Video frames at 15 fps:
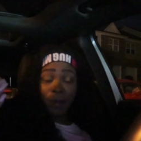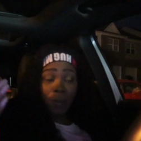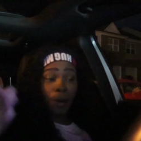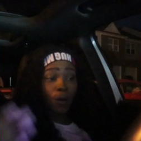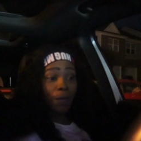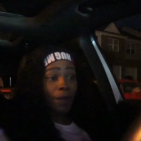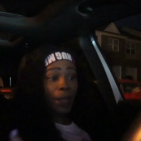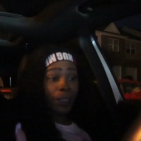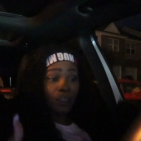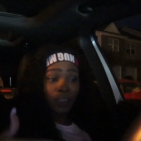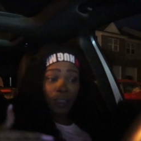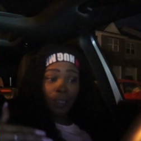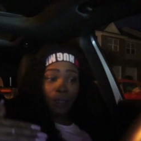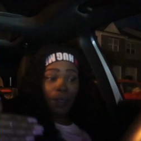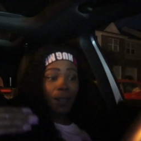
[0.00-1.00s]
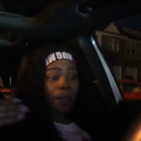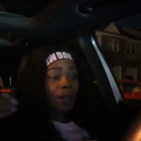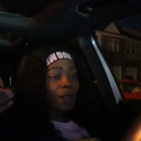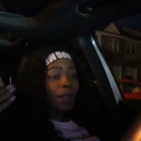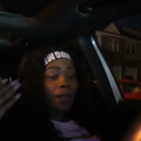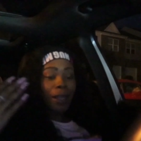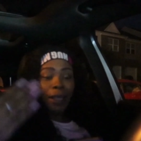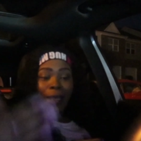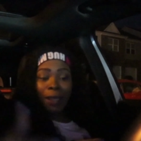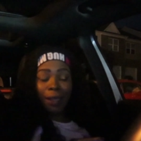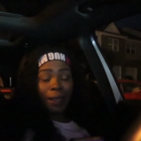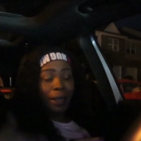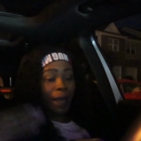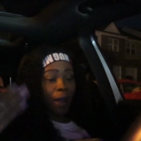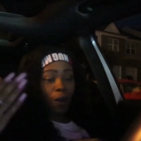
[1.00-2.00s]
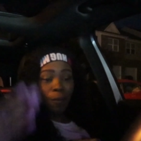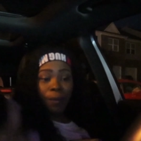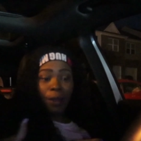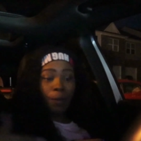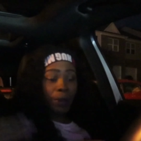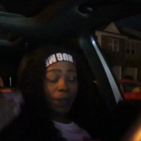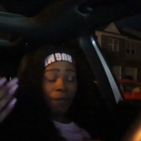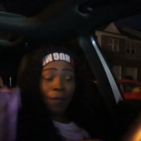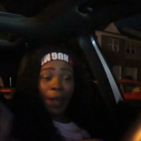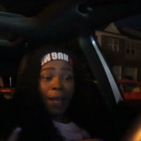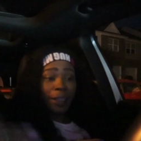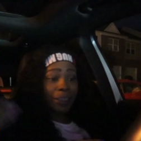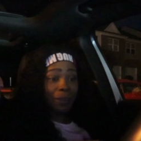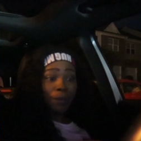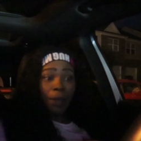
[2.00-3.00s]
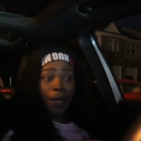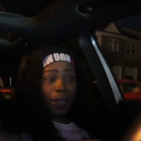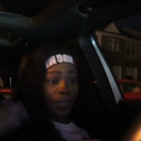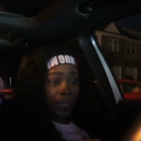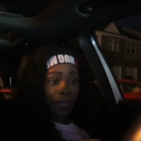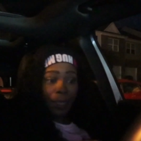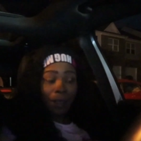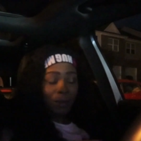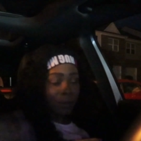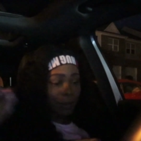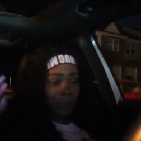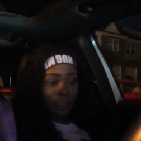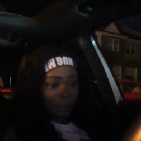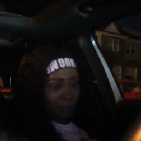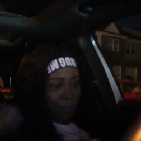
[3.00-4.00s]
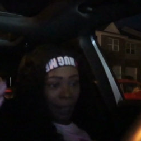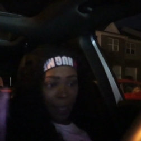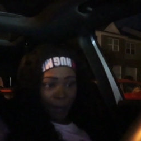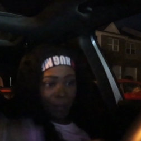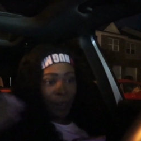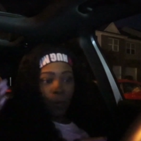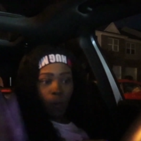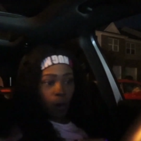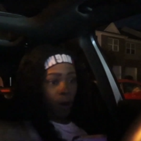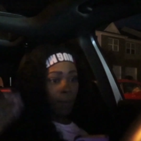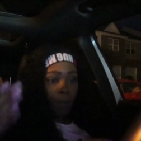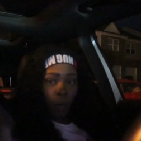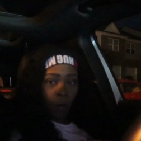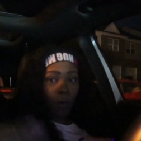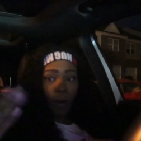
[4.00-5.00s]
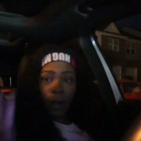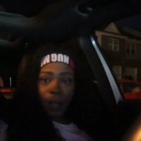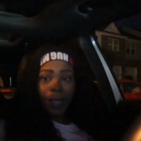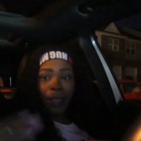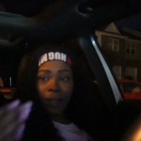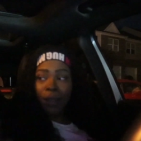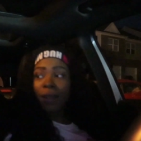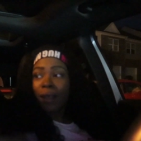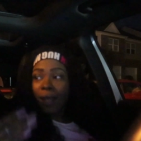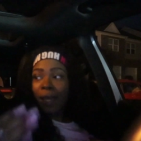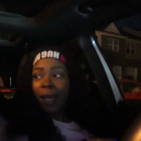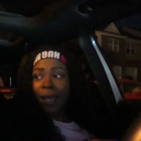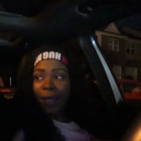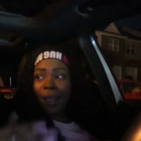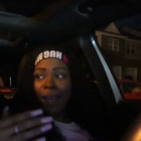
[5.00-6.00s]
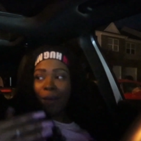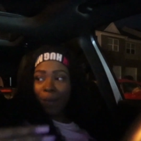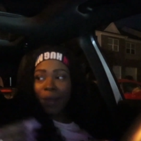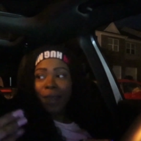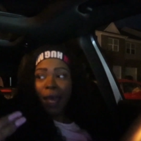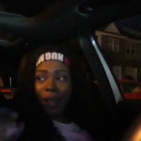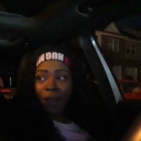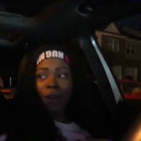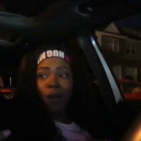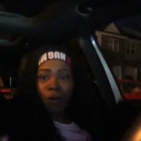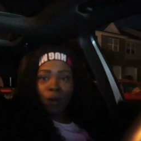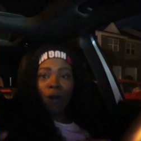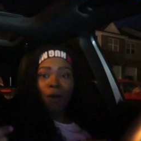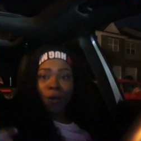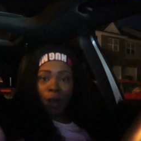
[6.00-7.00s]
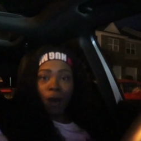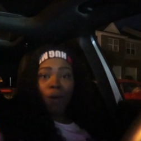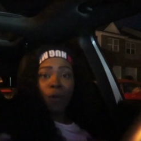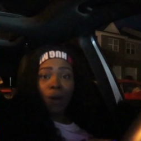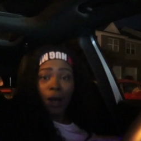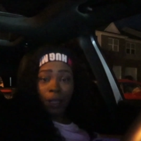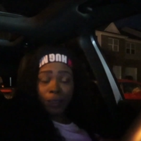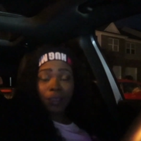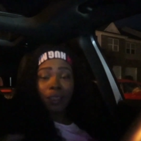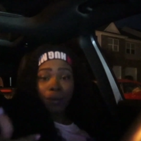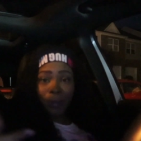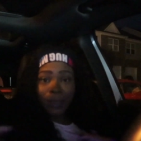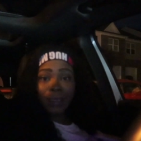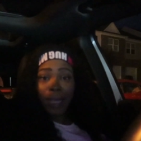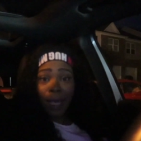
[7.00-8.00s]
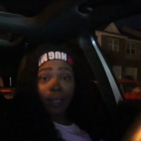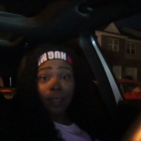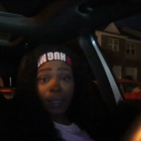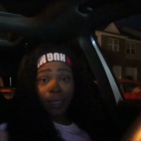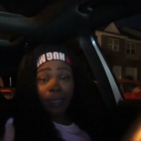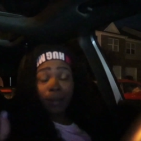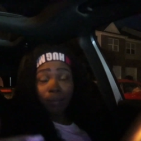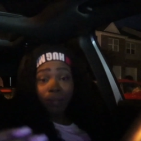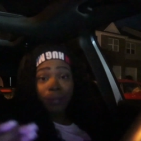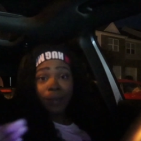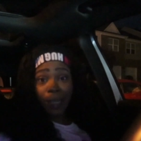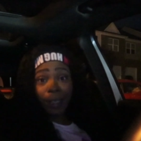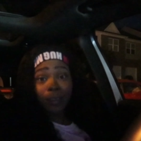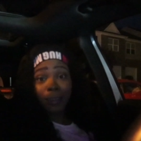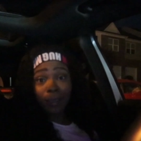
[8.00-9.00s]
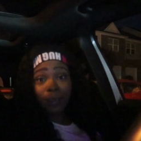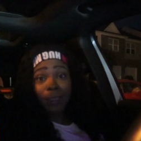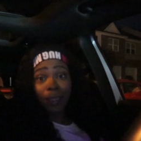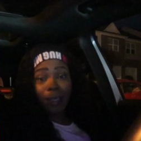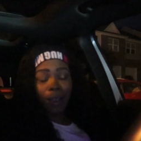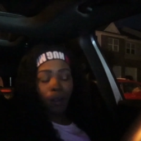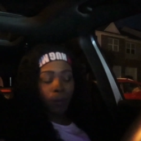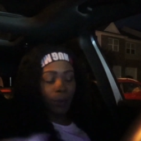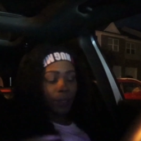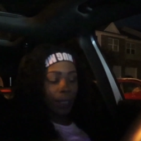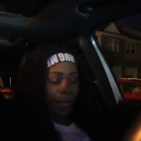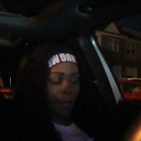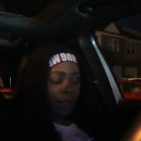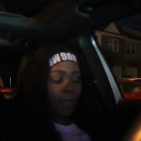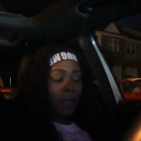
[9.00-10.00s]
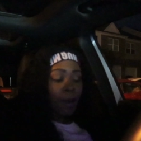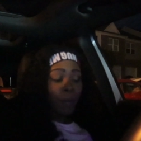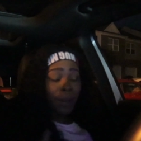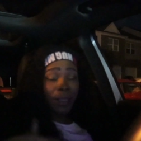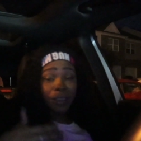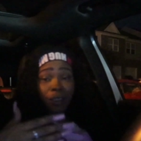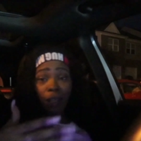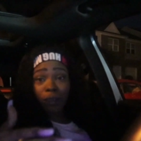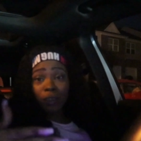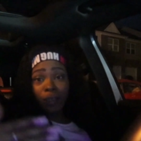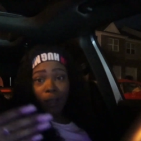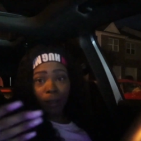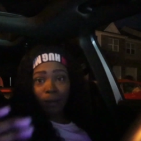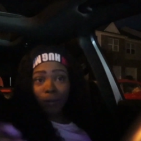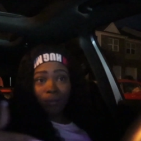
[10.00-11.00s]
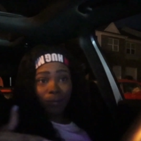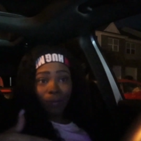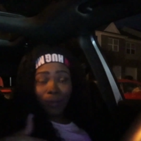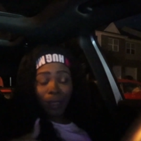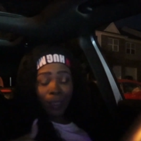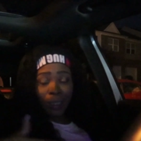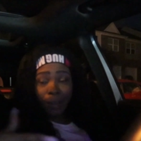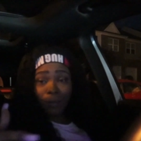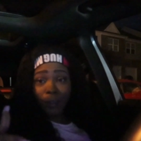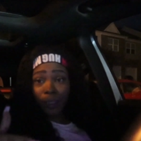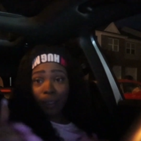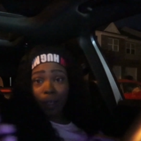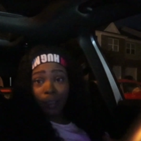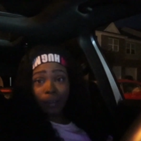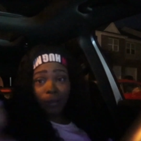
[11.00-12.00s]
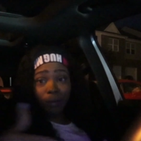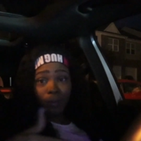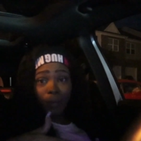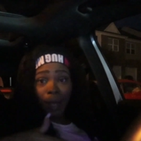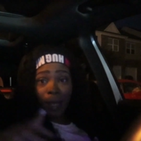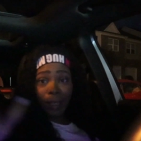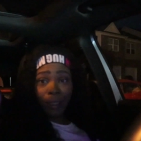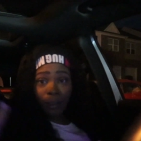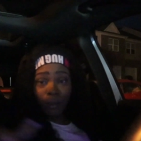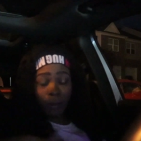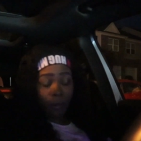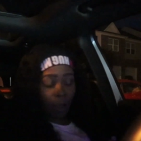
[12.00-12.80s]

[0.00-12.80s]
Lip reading: the motivation. It helped me with the fast money and just made me want more. And it gave me that go, go, go hustler mentality. Dancing did help with that. But it's also a gift and a curse. I can